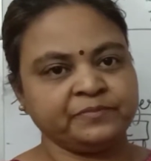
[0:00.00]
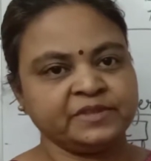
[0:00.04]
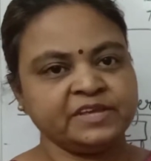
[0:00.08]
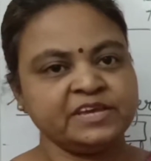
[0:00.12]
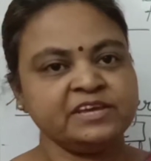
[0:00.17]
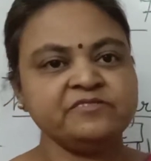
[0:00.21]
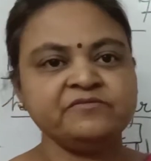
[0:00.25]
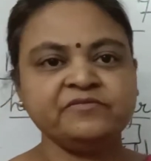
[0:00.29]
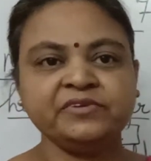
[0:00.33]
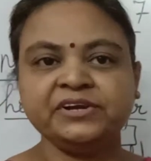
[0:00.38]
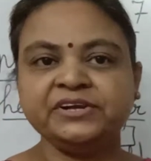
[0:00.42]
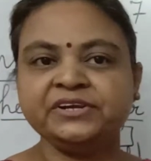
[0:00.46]

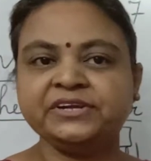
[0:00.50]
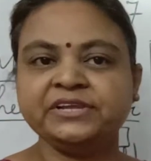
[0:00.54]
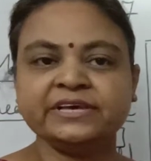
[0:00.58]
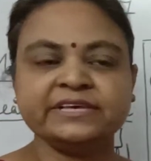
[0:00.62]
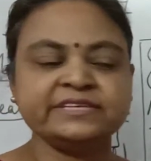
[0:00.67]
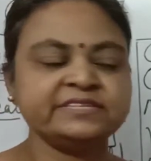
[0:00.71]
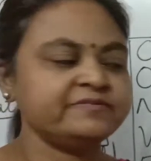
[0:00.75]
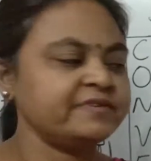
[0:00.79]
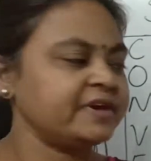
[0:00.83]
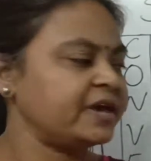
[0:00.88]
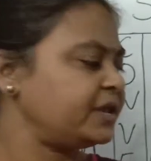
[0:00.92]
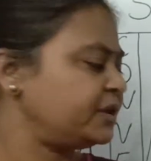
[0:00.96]
In
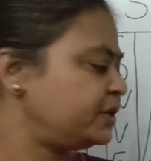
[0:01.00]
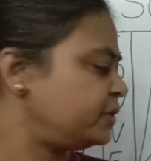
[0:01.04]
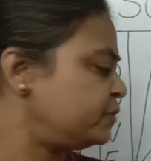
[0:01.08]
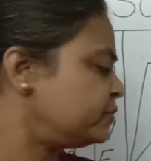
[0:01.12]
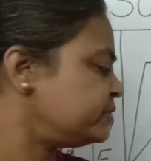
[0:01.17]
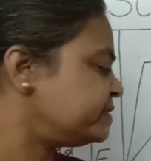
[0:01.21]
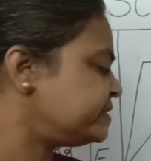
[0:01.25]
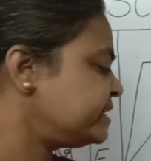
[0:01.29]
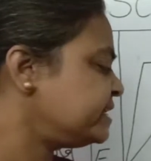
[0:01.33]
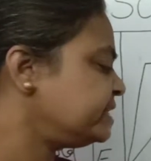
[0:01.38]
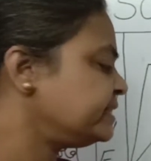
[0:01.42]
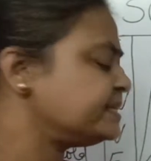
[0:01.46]
winters we are
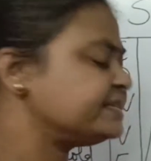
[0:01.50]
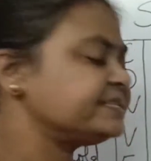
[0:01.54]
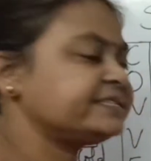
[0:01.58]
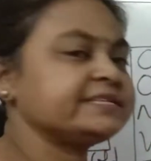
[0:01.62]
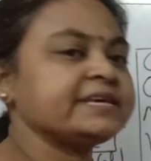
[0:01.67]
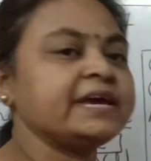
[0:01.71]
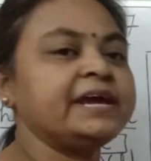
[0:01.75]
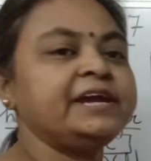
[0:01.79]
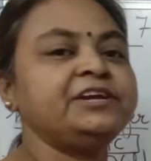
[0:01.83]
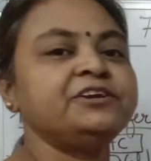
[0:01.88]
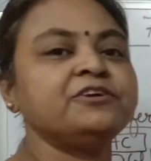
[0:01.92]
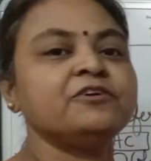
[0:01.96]
using this
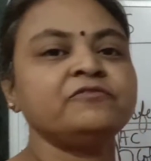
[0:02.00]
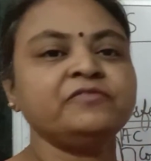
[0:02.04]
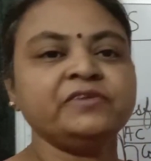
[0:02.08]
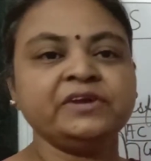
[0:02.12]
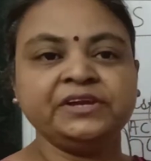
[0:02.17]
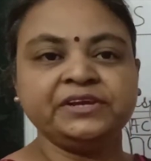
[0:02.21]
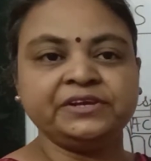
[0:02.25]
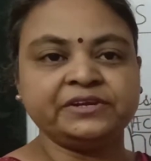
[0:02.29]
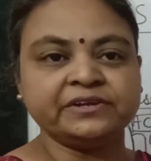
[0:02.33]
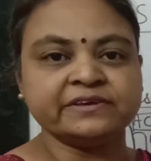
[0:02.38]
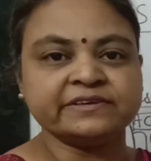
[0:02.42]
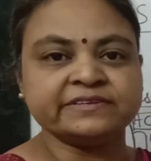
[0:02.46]
kind of
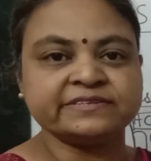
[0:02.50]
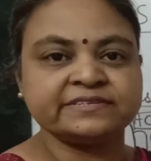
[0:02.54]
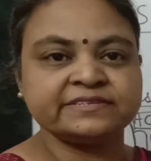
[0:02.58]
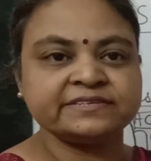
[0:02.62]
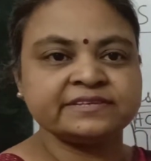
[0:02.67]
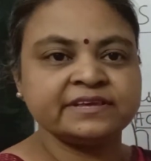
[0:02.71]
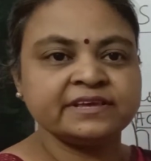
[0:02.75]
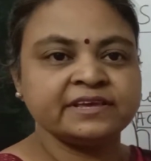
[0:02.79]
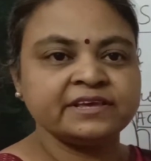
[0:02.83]
heaters,